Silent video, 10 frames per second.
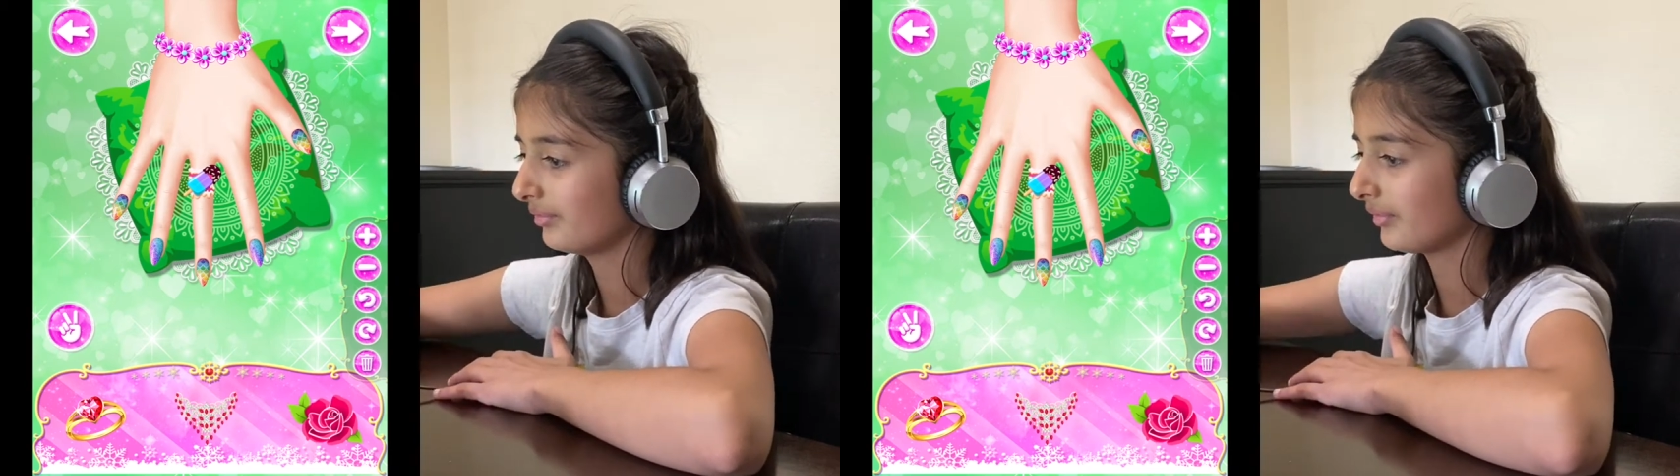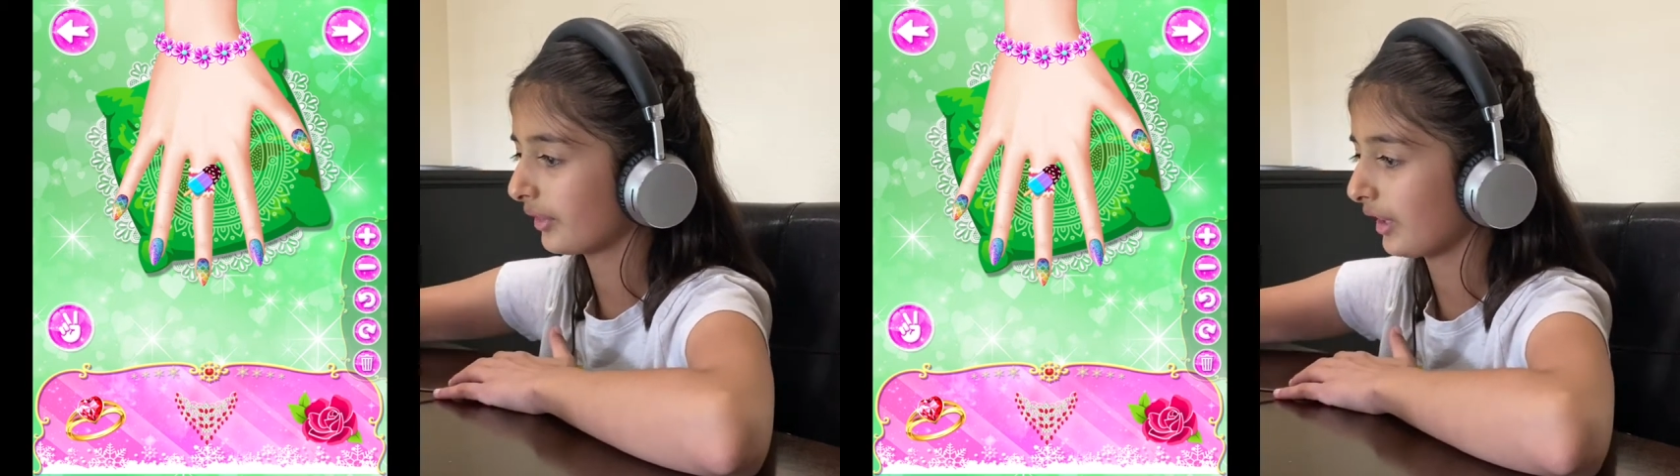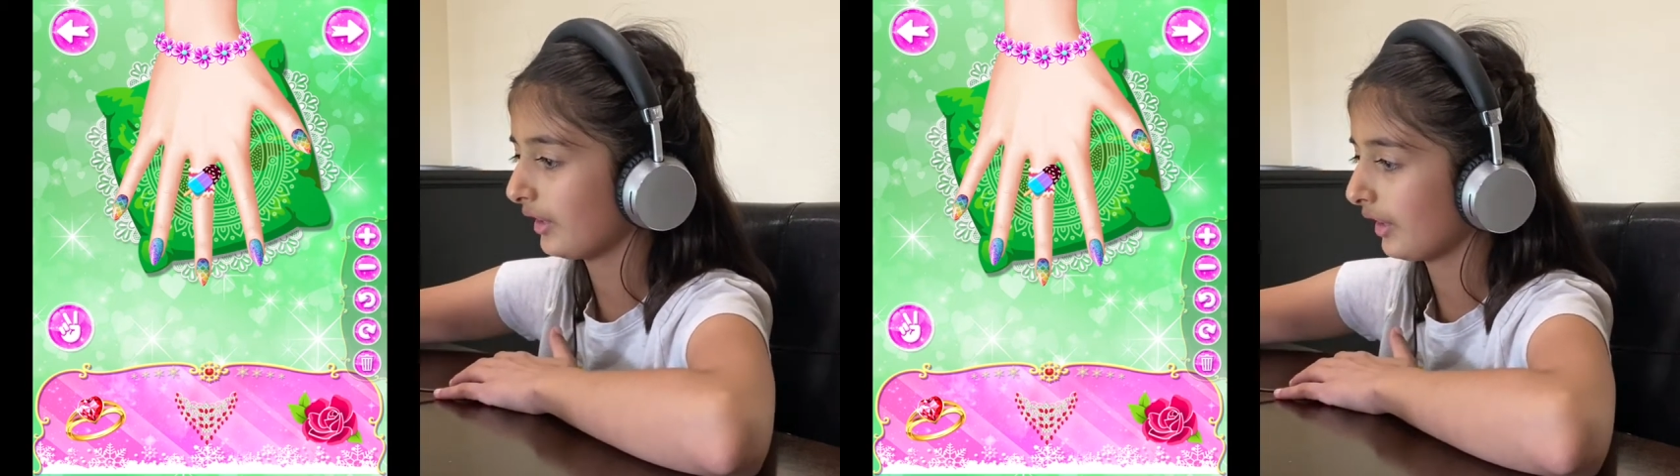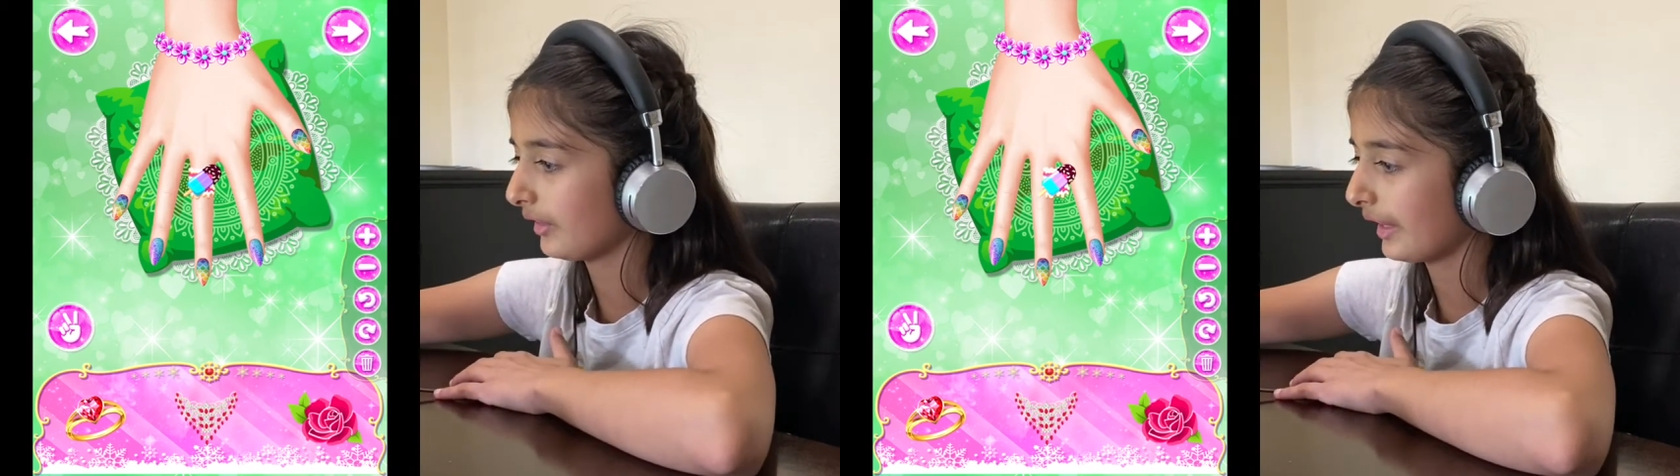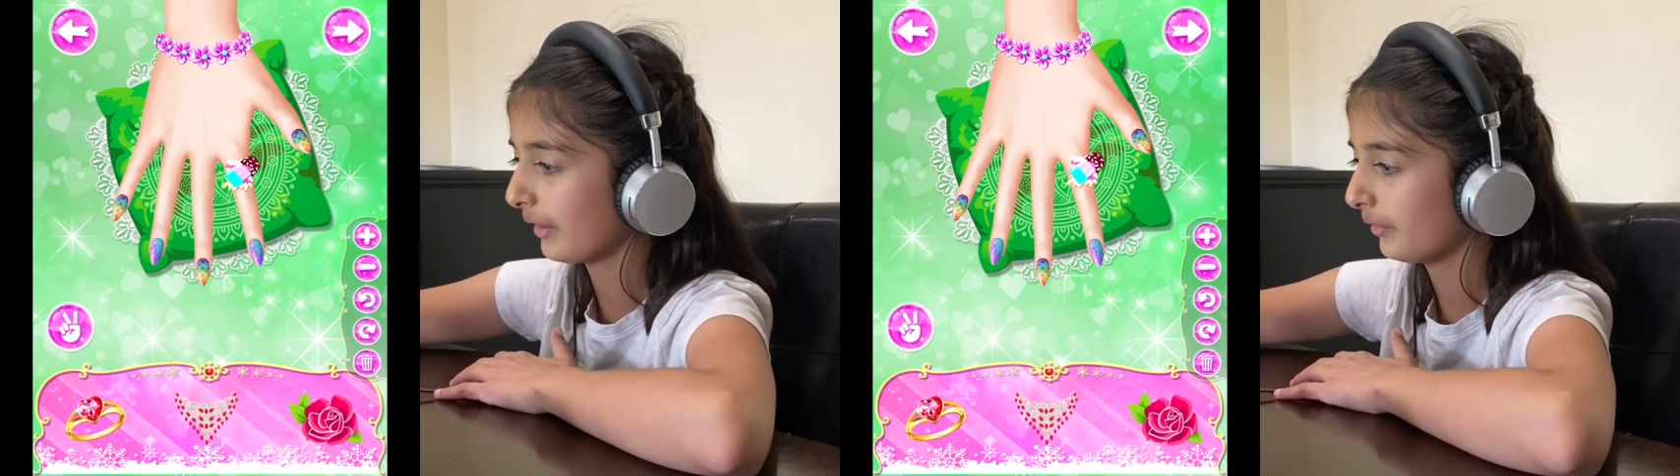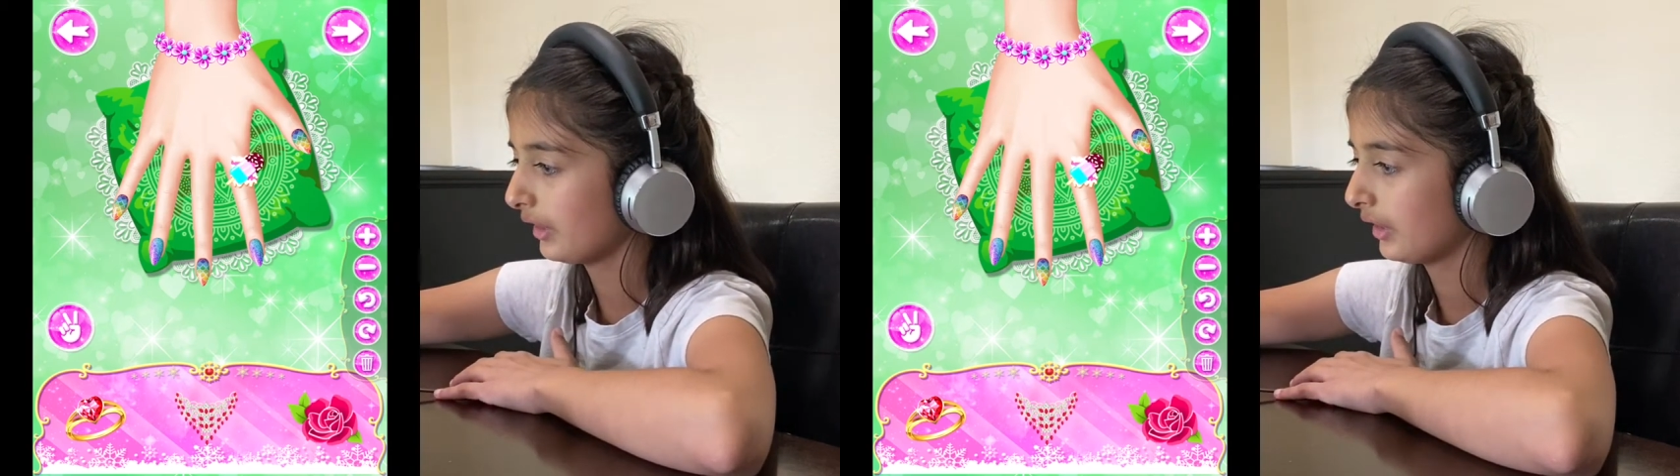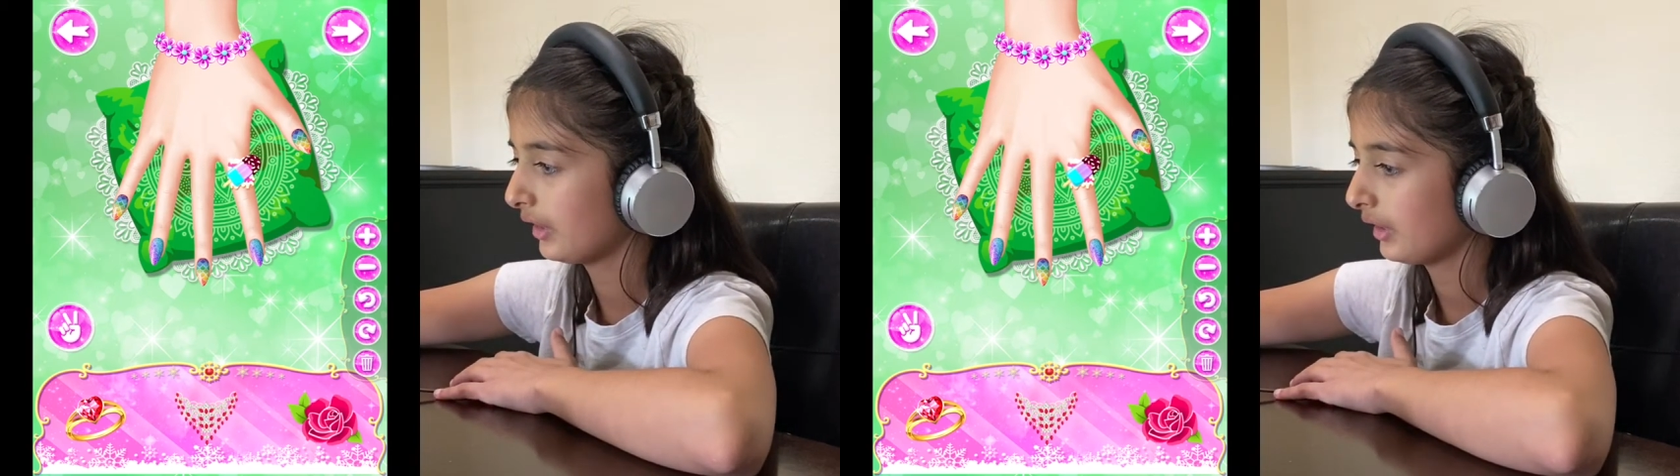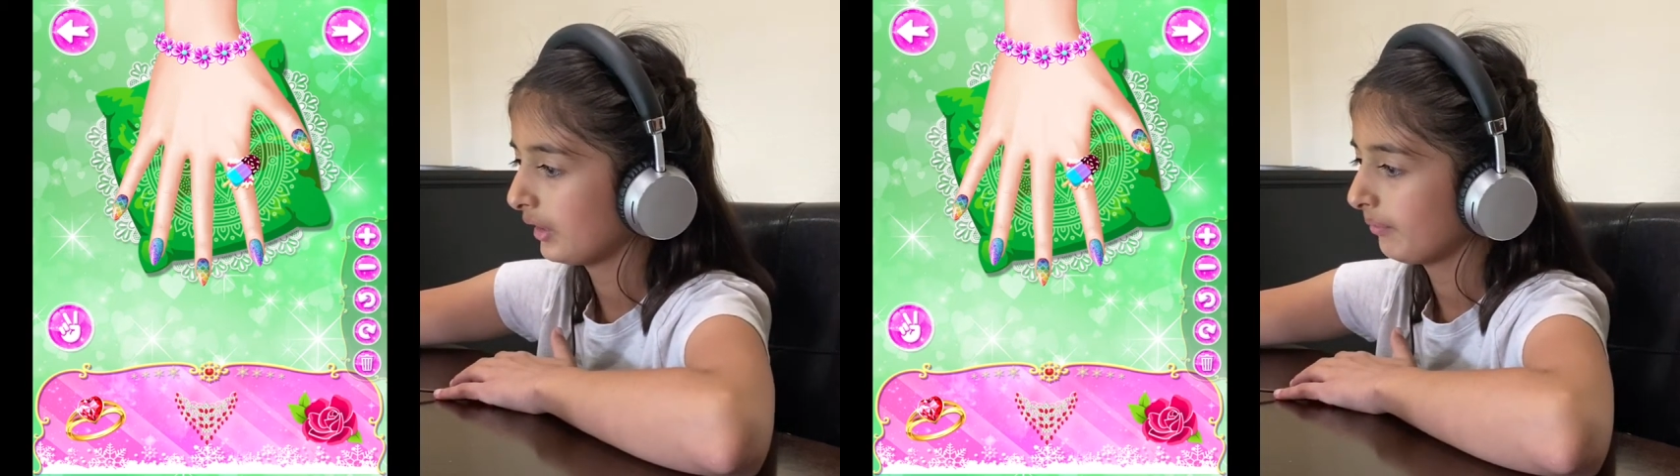Okay, not that one.
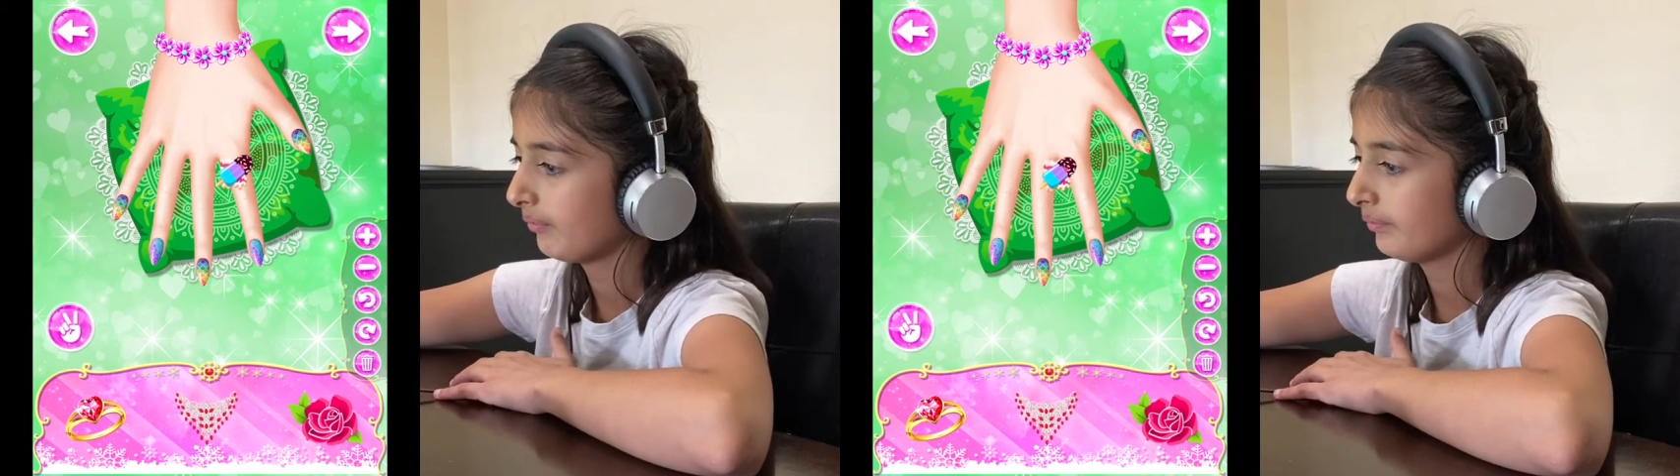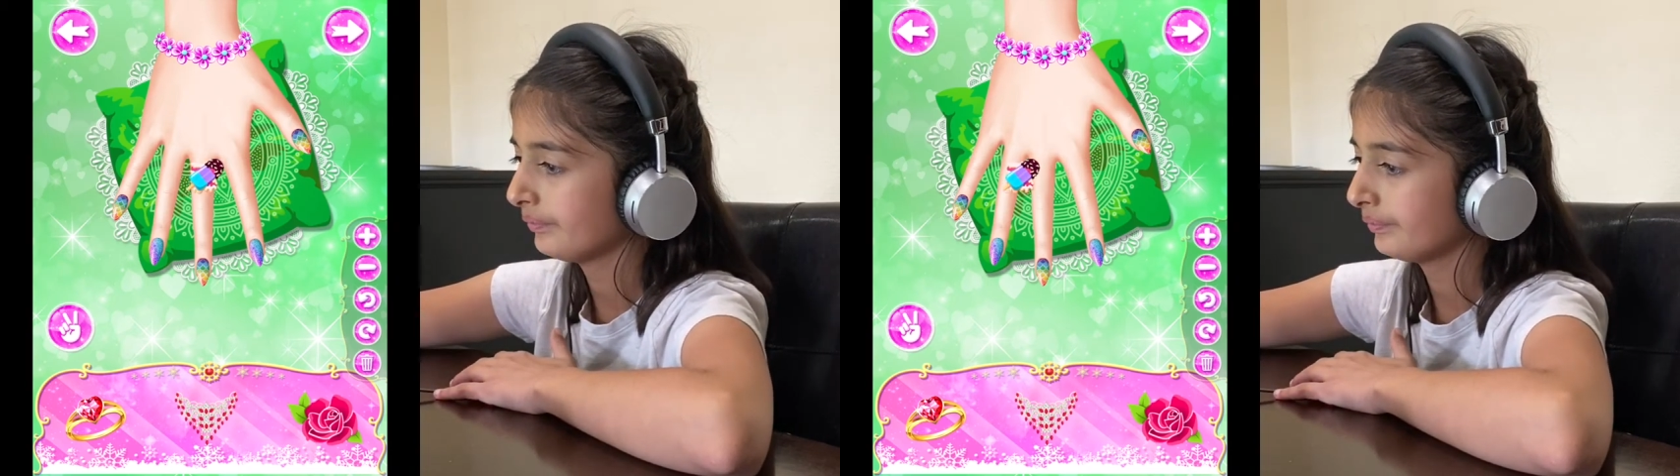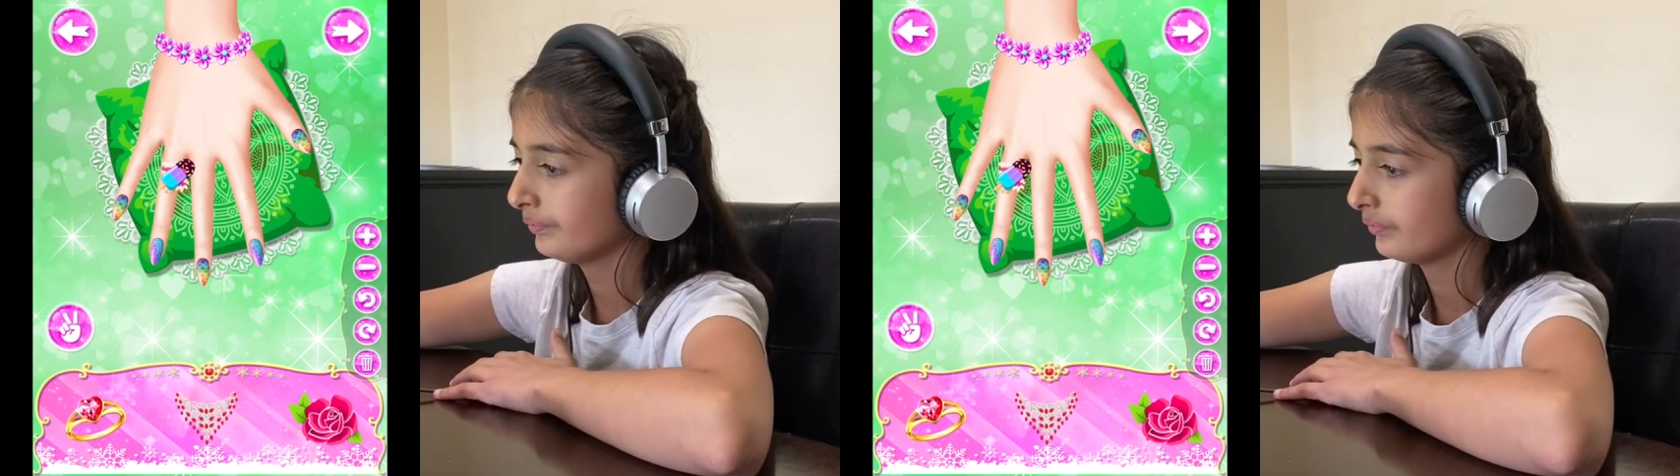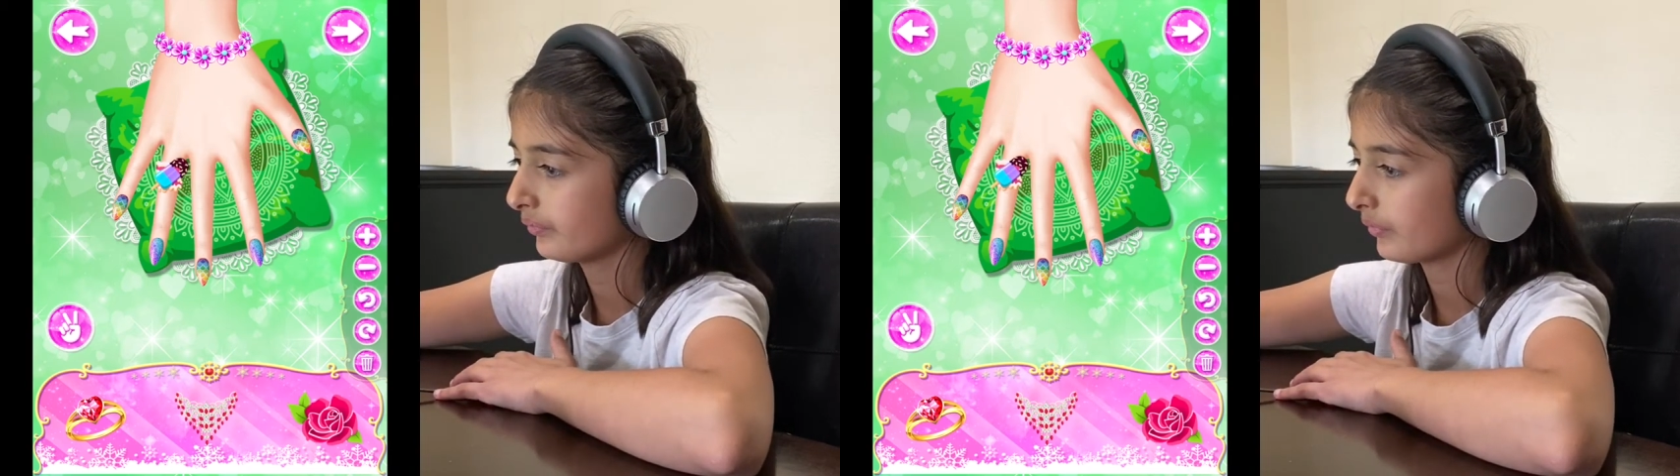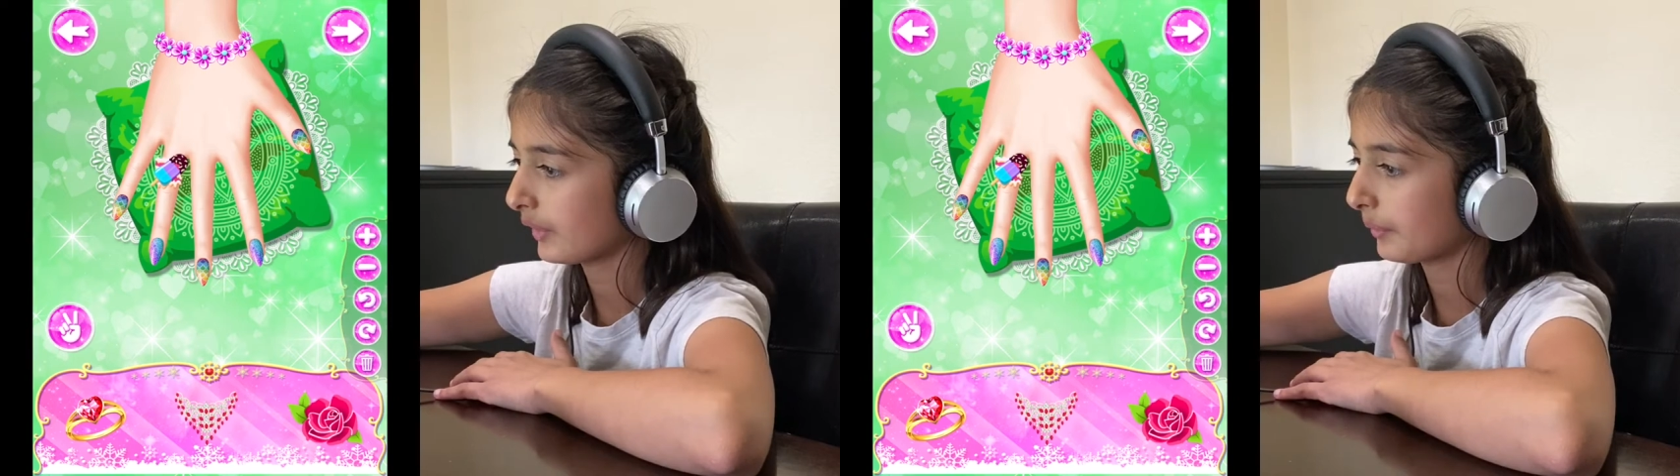I'm